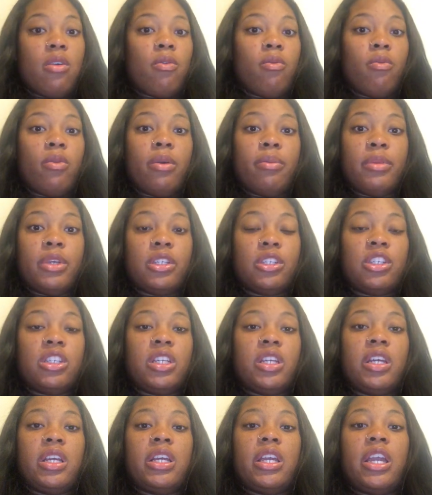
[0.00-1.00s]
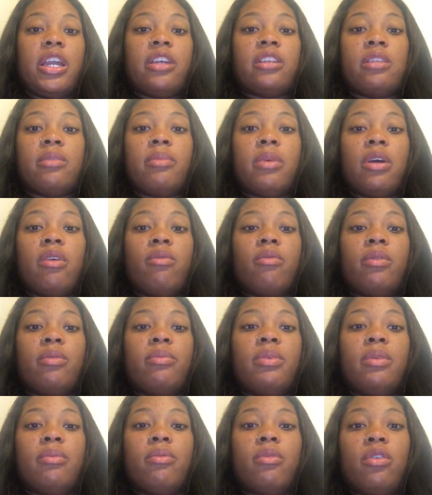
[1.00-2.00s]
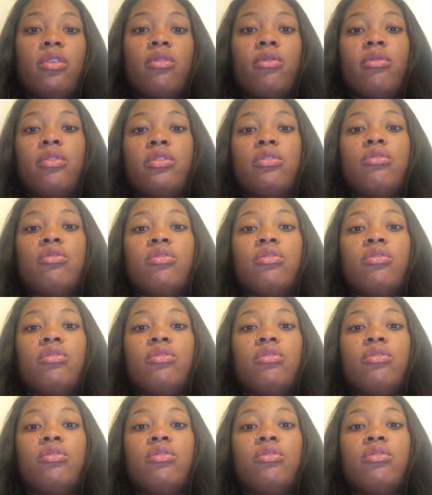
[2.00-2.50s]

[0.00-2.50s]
woman. She cares about what people are going